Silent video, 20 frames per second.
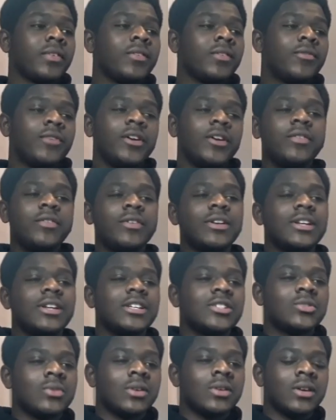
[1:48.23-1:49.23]
think of it
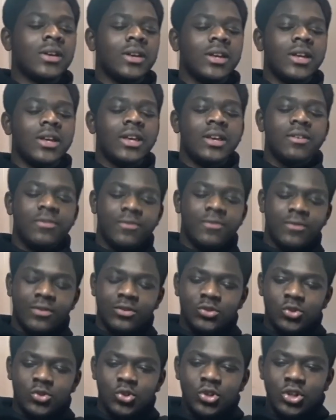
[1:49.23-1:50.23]
this way, if
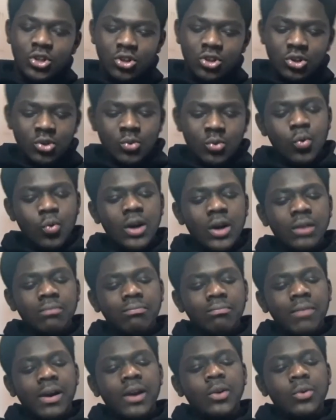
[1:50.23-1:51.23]
you can do 1
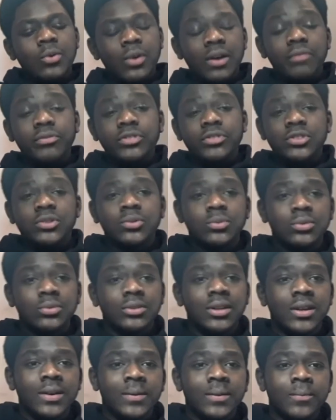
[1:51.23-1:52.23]
mile every single
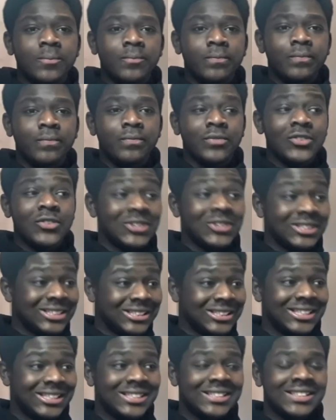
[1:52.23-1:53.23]
day
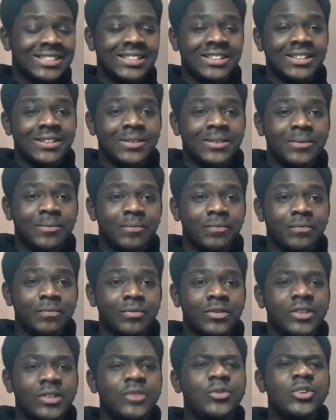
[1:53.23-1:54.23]
consistently,
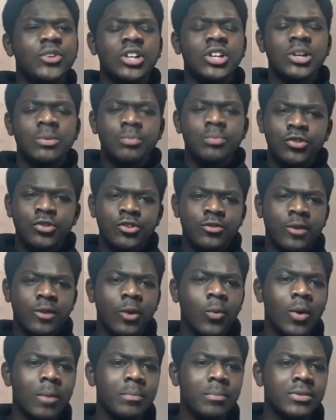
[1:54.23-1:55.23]
if you can improve by
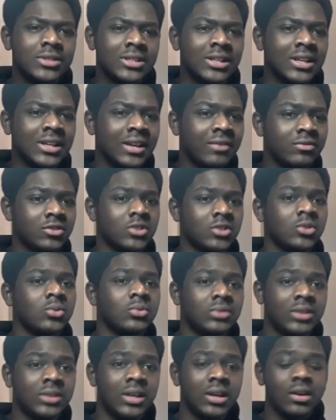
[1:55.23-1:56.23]
1% every single
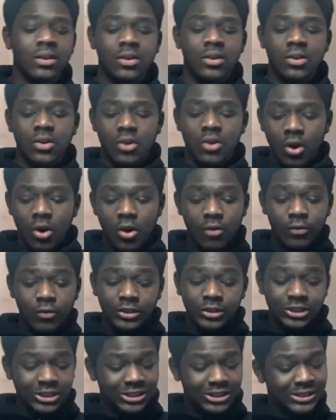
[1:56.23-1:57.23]
day over
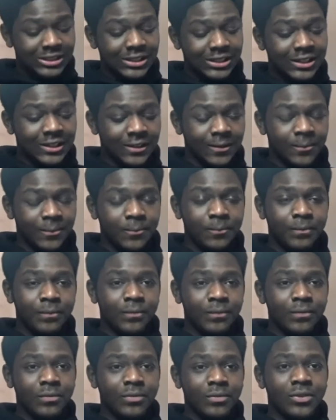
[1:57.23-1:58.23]
just a year,
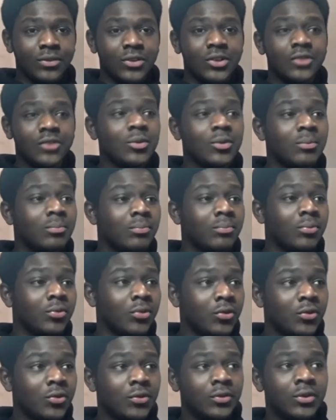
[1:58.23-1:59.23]
you've
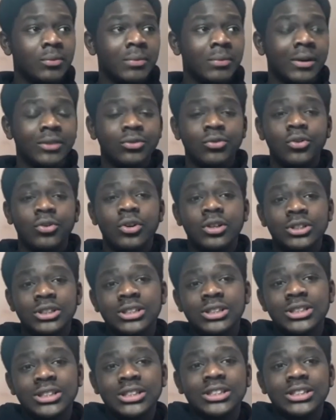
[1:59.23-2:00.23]
improved by
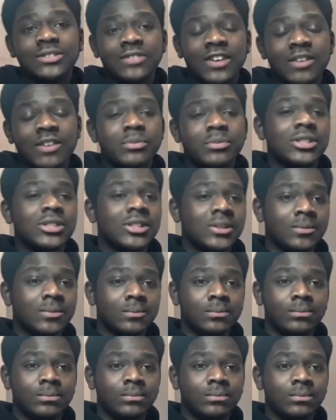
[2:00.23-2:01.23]
365%
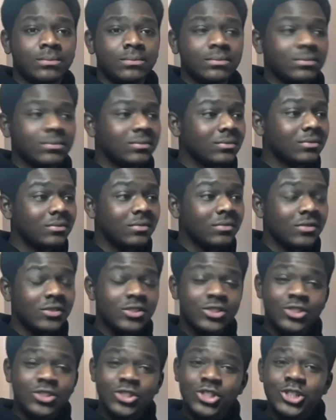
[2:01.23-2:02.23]

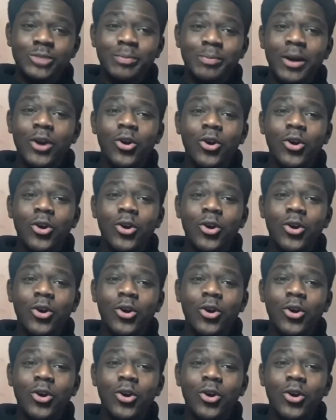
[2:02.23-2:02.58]
just by